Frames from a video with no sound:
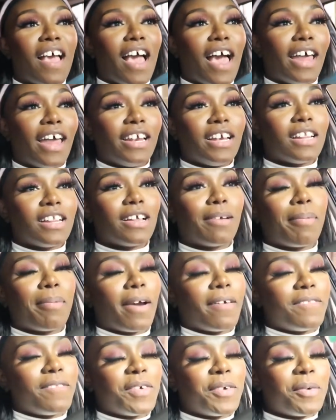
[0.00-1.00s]
I did the
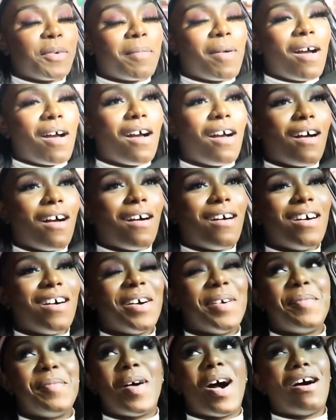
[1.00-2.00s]
perfume
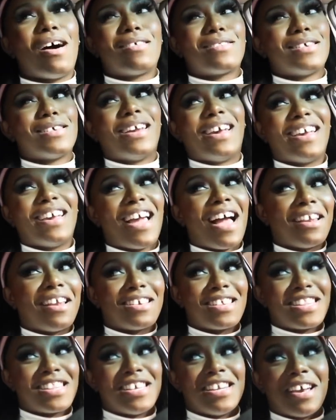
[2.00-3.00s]
haul today. Y'all
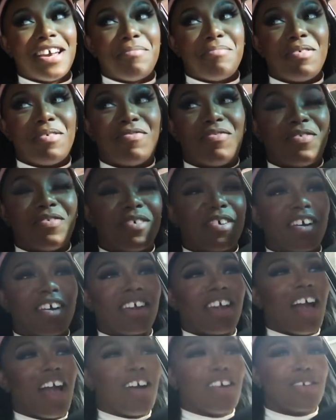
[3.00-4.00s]
will see that before
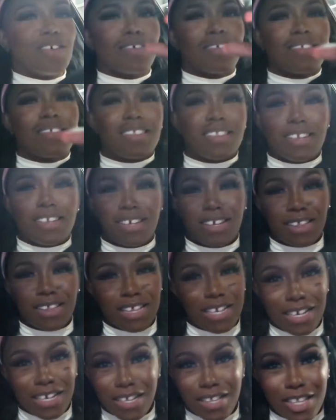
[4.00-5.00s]
y'all see
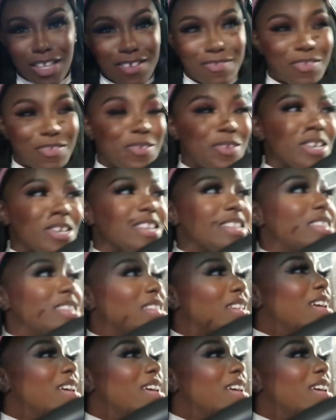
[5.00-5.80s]
this, of course.